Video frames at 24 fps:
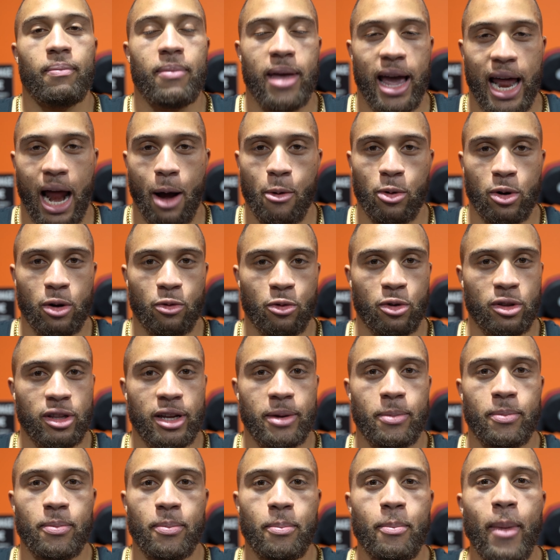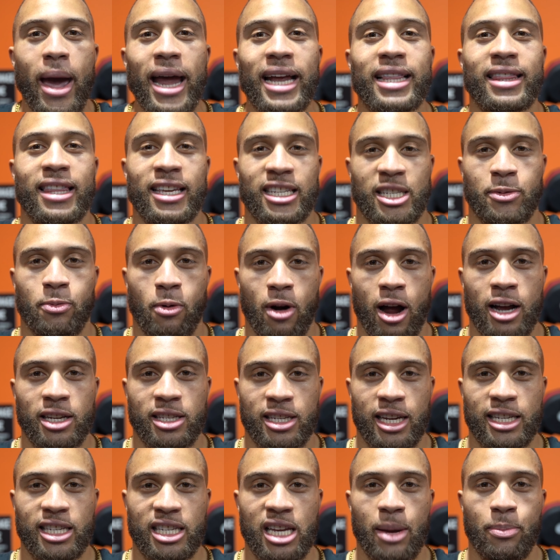And I want to really make this
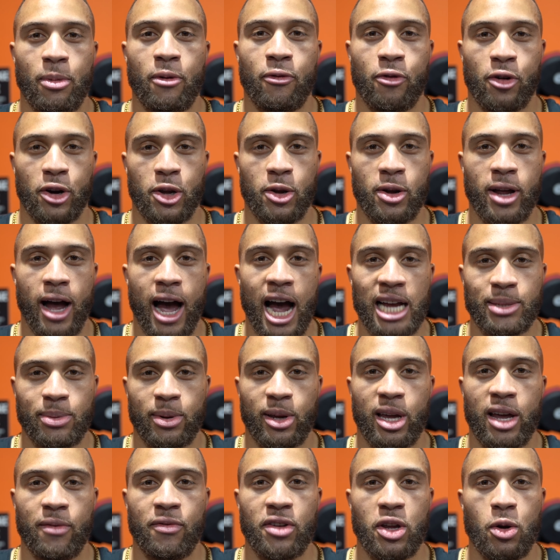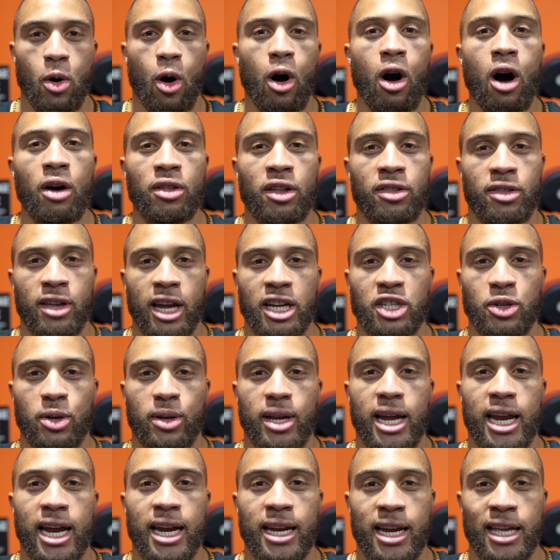process simple for you guys by giving you all the things you
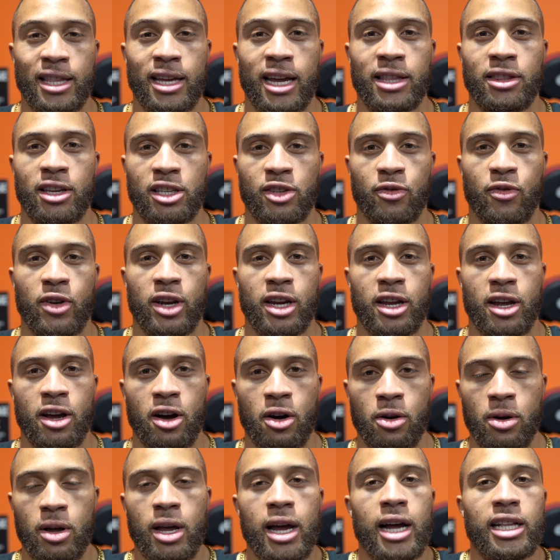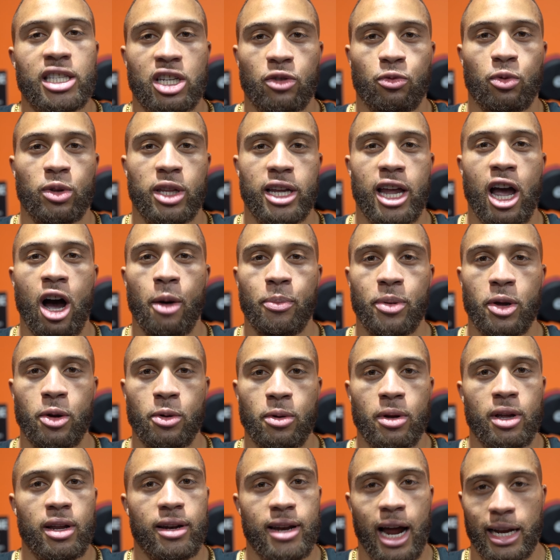need in this video to really help you
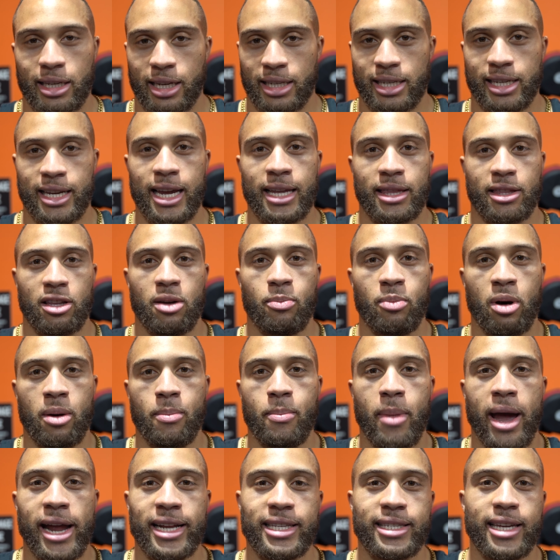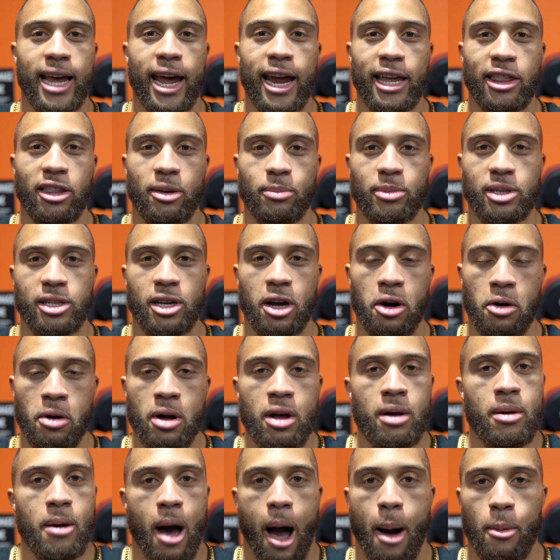not just get them, but maintain them. So
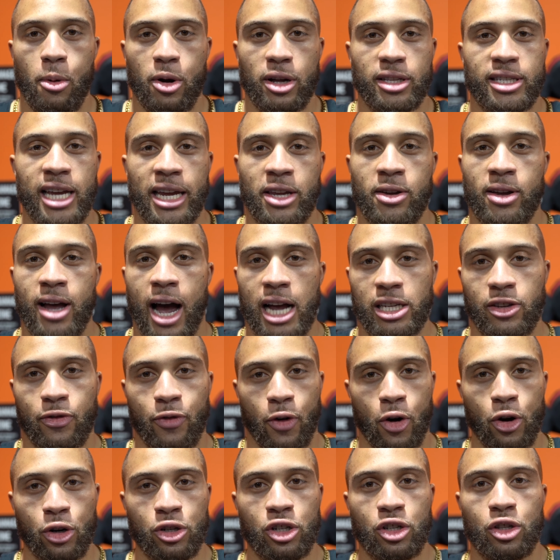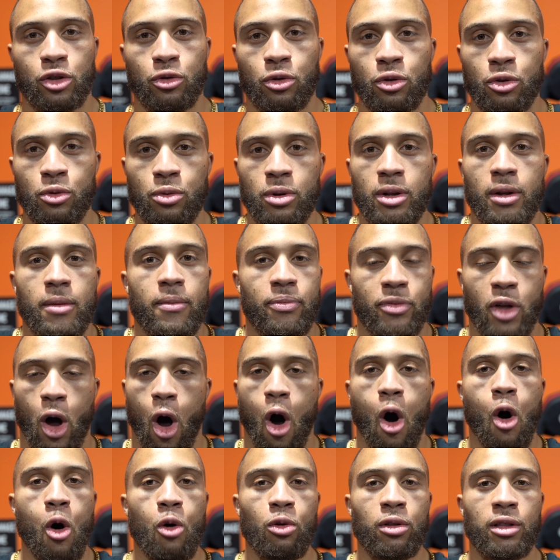I'm going to take you guys first through the
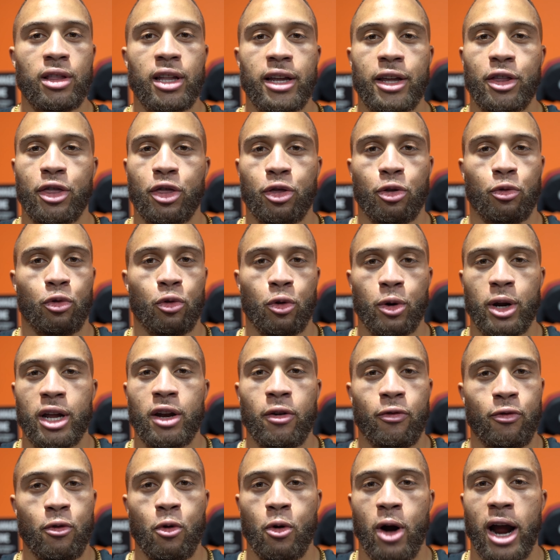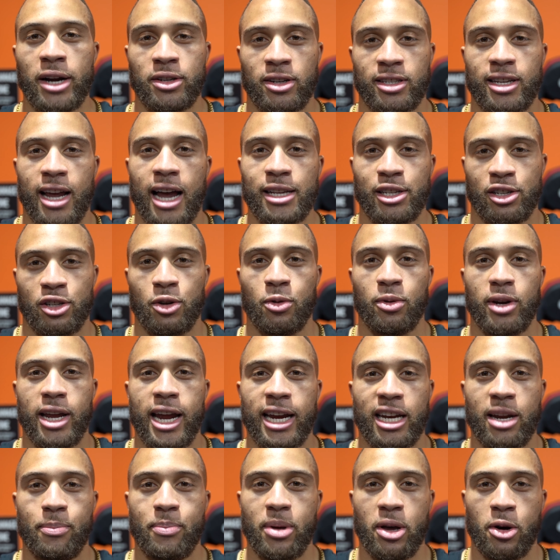only 3 to 4 exercises you
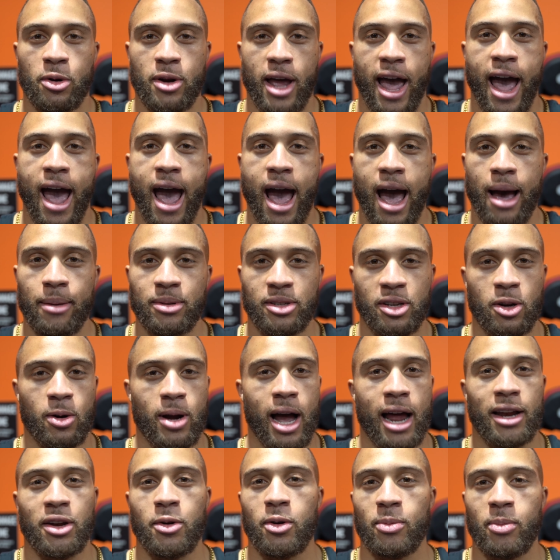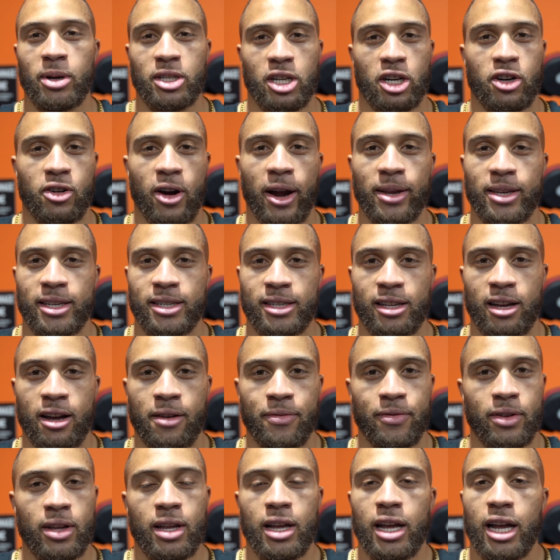need to build abs. You don't got to do a bunch of crazy
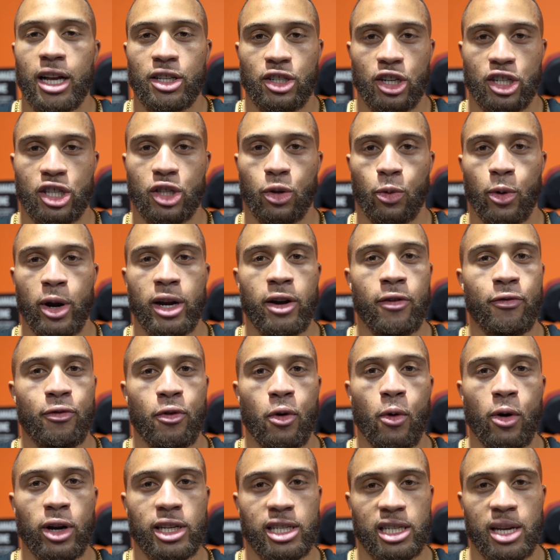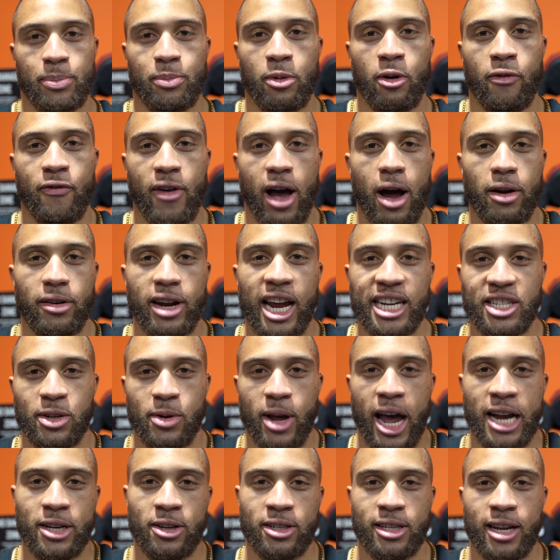stuff. Just 3 to 4 simple
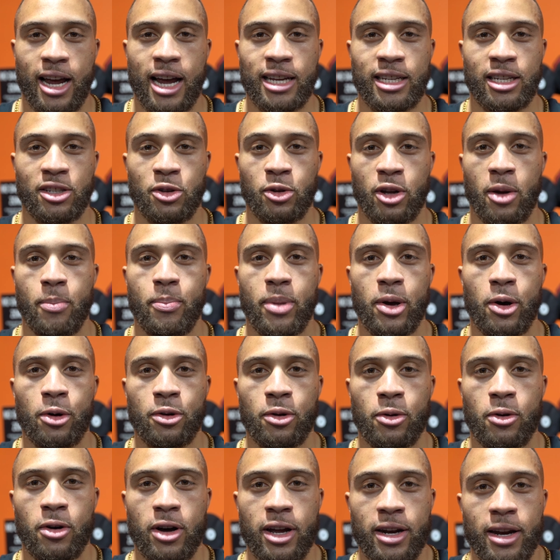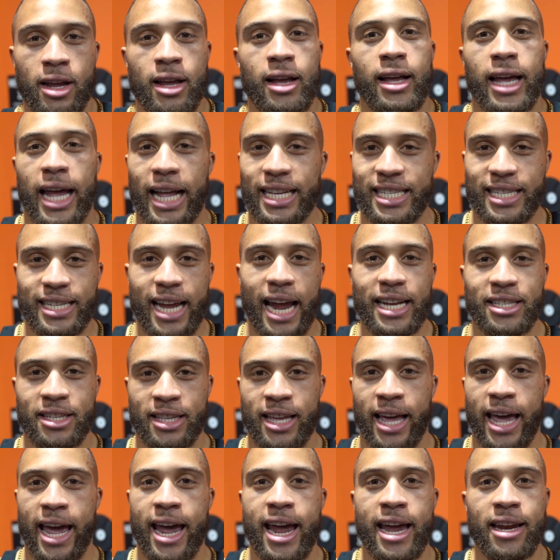foundational exercises you can build on, and stay to
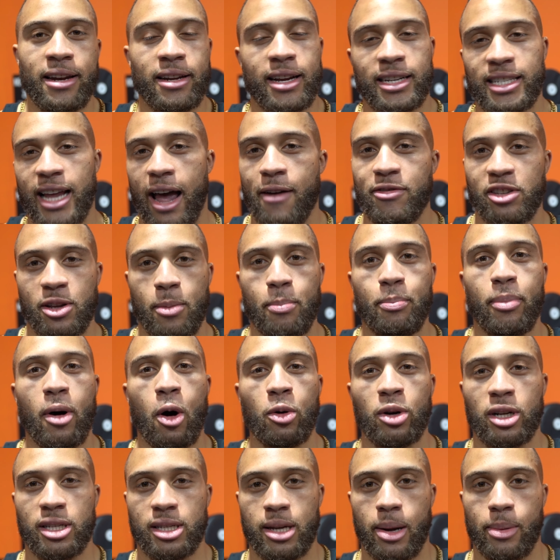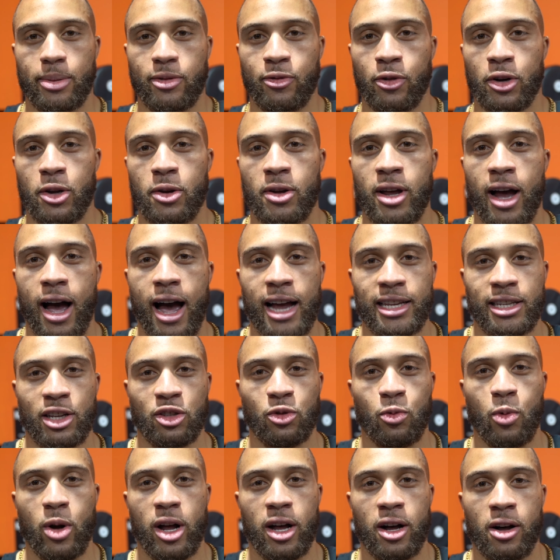the end because I have some bonus tips for you guys as
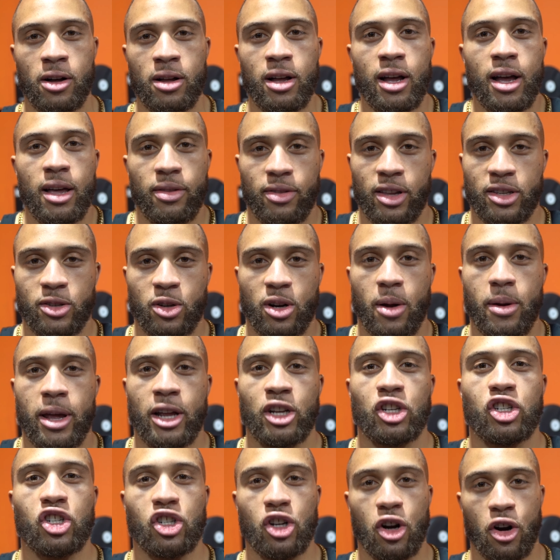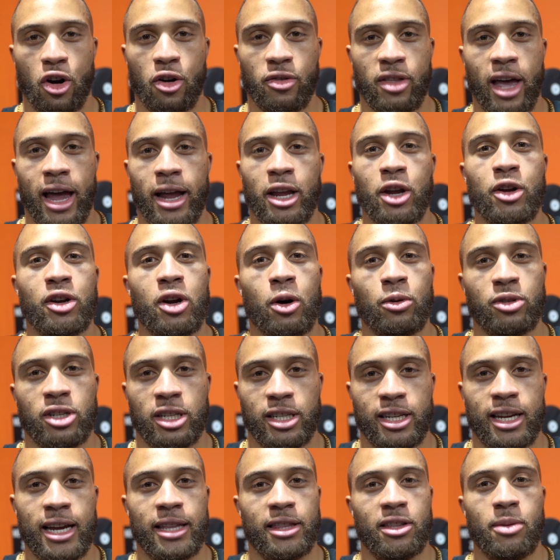well that's going to ensure that you don't
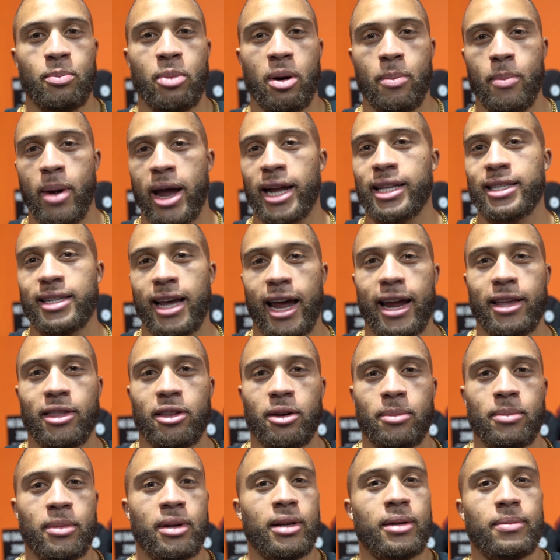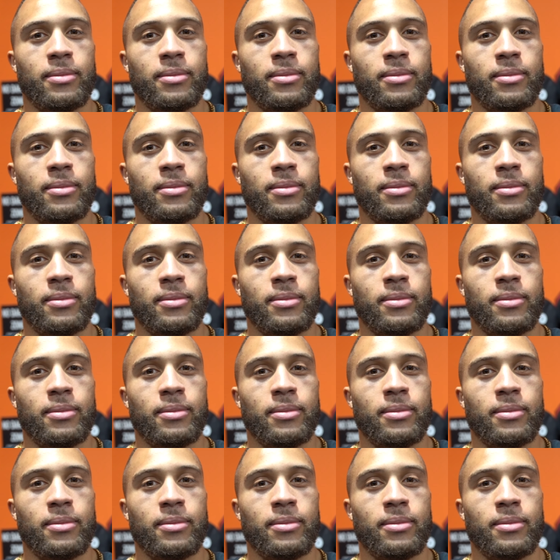just get them, but maintain them